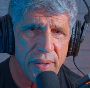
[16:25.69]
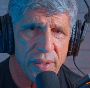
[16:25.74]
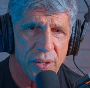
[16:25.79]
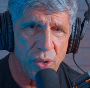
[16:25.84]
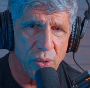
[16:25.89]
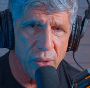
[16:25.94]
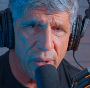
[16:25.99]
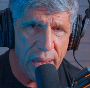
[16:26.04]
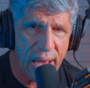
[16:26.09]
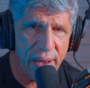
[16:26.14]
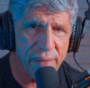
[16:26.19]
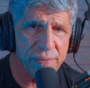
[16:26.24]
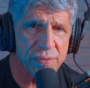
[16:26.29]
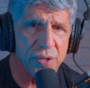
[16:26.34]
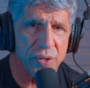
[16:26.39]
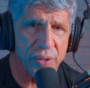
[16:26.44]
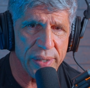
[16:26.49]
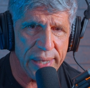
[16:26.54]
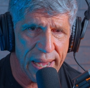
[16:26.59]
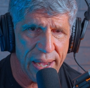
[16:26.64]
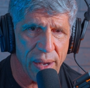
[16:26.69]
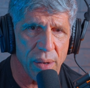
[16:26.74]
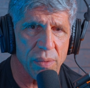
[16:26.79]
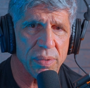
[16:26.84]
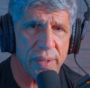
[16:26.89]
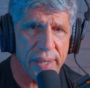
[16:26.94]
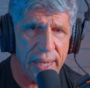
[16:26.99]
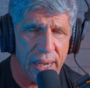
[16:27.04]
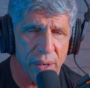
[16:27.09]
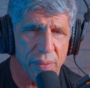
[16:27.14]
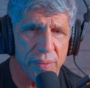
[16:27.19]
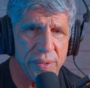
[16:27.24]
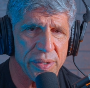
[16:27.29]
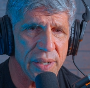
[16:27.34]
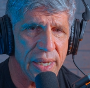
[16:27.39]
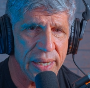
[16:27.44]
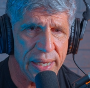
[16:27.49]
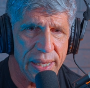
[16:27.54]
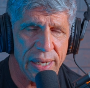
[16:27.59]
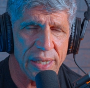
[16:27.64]
You have to count calories.
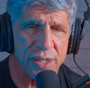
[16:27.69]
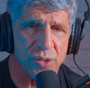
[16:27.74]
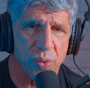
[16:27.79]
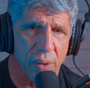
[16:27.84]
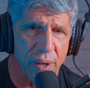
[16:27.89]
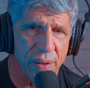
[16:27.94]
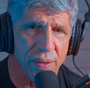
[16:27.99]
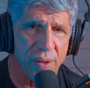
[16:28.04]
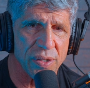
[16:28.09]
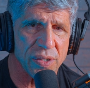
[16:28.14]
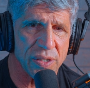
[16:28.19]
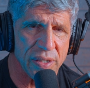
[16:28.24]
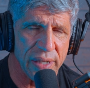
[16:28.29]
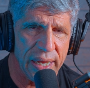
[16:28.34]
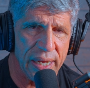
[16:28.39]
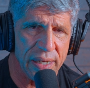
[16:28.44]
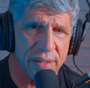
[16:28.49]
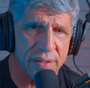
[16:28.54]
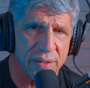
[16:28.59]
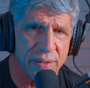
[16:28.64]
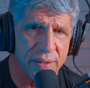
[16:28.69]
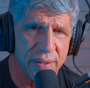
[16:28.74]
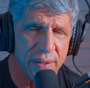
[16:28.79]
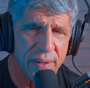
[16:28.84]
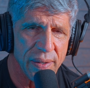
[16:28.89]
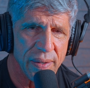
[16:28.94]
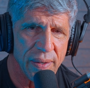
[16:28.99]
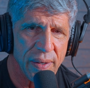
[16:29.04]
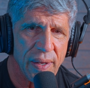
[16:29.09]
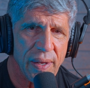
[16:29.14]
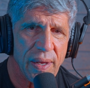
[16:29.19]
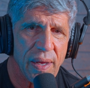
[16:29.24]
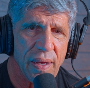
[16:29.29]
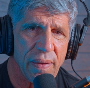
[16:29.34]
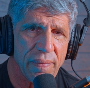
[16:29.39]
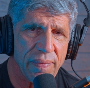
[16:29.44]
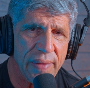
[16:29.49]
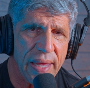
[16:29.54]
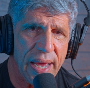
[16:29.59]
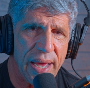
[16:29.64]
Again, it's one of those things
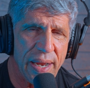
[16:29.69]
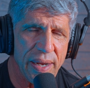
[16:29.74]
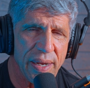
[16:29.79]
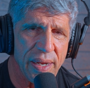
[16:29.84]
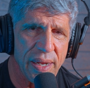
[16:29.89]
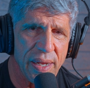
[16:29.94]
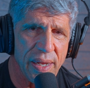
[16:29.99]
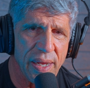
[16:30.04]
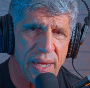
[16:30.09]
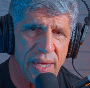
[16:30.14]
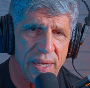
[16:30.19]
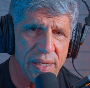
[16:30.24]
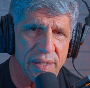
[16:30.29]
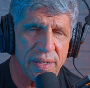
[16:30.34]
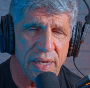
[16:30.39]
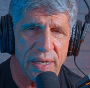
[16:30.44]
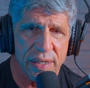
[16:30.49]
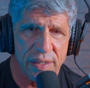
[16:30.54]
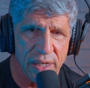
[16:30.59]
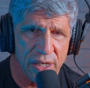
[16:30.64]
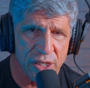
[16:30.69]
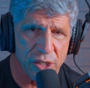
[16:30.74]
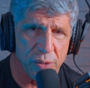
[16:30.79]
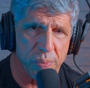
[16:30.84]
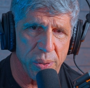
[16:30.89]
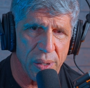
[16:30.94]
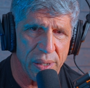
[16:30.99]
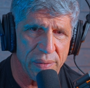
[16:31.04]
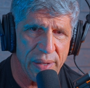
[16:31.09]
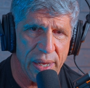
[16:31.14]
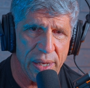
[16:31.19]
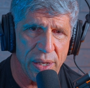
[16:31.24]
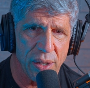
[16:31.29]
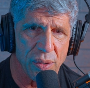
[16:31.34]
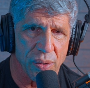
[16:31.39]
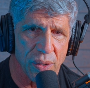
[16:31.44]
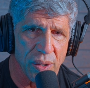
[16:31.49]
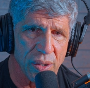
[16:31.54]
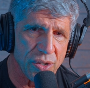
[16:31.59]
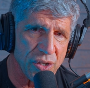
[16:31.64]
that is a discipline that
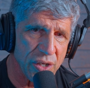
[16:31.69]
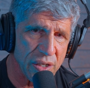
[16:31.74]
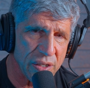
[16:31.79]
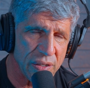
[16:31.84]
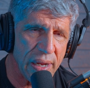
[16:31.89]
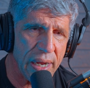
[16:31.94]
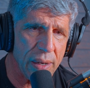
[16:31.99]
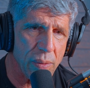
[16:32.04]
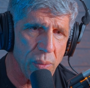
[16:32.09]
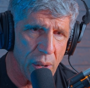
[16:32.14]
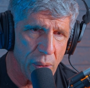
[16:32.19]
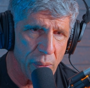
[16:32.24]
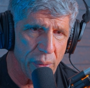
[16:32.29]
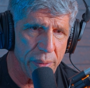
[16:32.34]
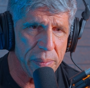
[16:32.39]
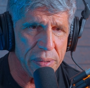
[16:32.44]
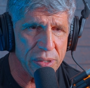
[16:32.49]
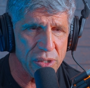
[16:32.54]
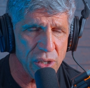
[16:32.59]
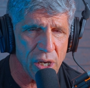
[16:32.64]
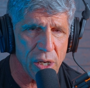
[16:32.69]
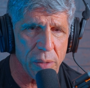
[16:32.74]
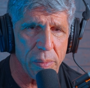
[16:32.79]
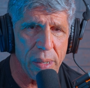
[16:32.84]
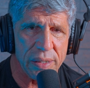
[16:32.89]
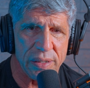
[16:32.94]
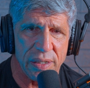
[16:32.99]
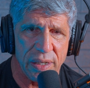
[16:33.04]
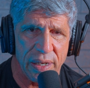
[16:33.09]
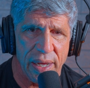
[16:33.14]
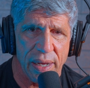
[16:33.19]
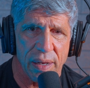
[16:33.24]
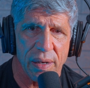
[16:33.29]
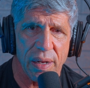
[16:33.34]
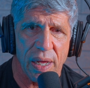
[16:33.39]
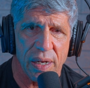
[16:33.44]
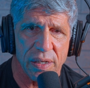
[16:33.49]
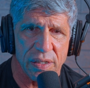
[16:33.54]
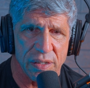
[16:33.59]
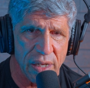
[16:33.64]
you learn, just like what we've been talking about today on
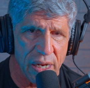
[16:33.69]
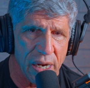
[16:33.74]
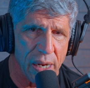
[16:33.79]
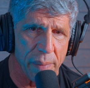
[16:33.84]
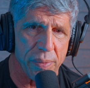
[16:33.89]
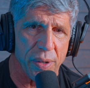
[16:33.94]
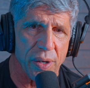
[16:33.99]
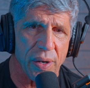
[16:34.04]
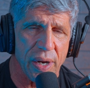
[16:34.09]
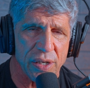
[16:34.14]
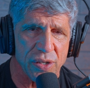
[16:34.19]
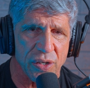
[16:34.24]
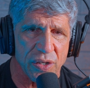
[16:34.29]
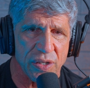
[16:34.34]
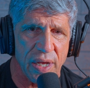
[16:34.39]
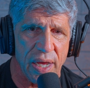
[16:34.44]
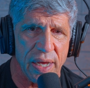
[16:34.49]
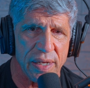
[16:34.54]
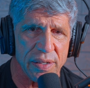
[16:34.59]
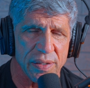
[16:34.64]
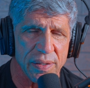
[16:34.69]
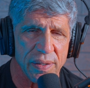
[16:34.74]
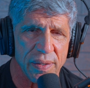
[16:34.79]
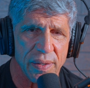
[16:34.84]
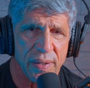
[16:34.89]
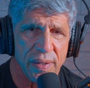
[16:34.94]
how to set up your exercise